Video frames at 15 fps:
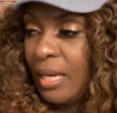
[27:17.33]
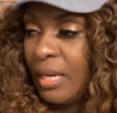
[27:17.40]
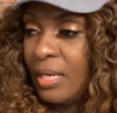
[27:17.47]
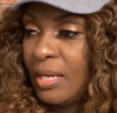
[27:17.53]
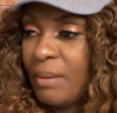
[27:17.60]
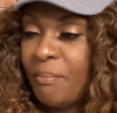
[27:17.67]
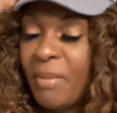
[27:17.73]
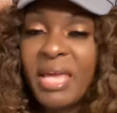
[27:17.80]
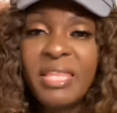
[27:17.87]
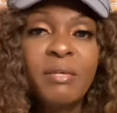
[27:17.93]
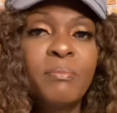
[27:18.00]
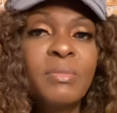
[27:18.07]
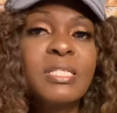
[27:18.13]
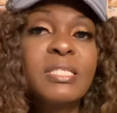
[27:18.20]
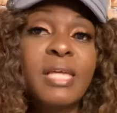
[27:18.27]
make the
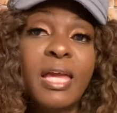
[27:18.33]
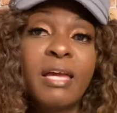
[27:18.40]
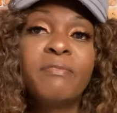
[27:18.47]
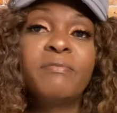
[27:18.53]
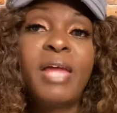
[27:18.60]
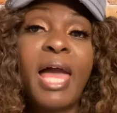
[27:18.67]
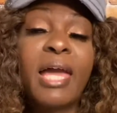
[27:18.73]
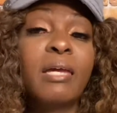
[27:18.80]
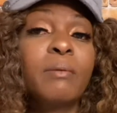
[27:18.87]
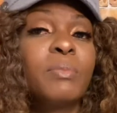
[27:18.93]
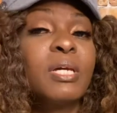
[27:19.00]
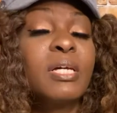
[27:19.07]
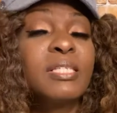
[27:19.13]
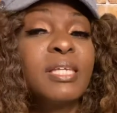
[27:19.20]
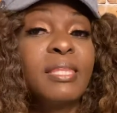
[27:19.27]
mistake of nagging
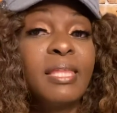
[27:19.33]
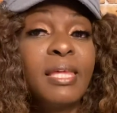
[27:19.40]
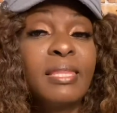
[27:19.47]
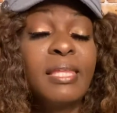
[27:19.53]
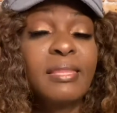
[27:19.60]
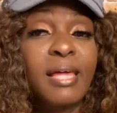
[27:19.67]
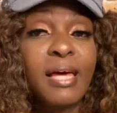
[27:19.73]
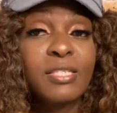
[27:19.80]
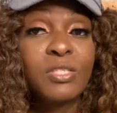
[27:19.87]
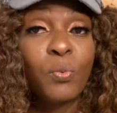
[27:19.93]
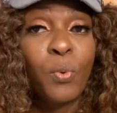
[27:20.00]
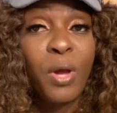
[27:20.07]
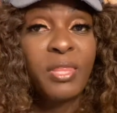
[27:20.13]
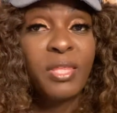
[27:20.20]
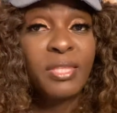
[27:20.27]
because they think that that's the
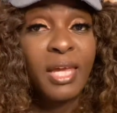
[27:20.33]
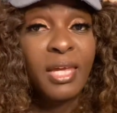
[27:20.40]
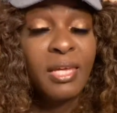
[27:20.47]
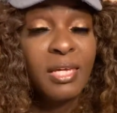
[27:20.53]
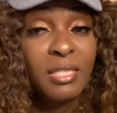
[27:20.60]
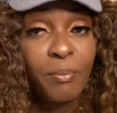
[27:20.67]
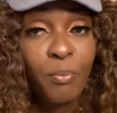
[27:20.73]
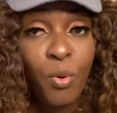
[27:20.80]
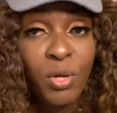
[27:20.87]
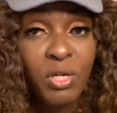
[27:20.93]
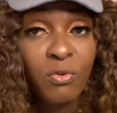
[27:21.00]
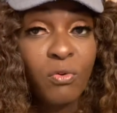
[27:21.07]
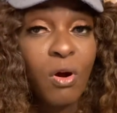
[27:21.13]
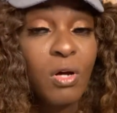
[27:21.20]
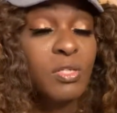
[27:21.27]
way that they can get their point
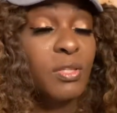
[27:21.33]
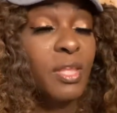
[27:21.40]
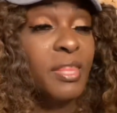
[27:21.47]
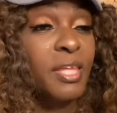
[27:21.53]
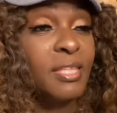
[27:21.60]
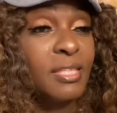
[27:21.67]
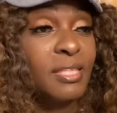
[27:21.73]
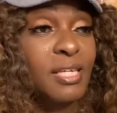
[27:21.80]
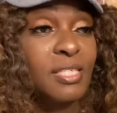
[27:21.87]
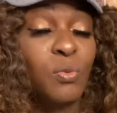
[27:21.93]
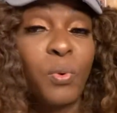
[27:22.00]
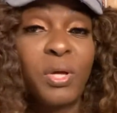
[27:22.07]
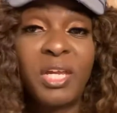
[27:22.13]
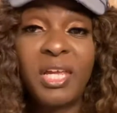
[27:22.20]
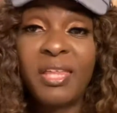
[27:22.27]
across, or they think that that's the
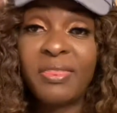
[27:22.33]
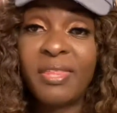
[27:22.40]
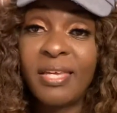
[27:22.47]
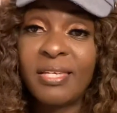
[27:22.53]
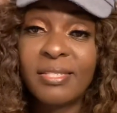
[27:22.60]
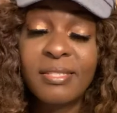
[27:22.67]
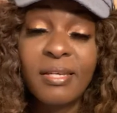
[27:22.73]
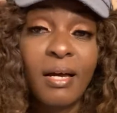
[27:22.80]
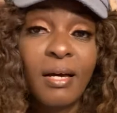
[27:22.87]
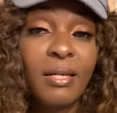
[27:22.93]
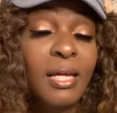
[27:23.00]
way to get things done.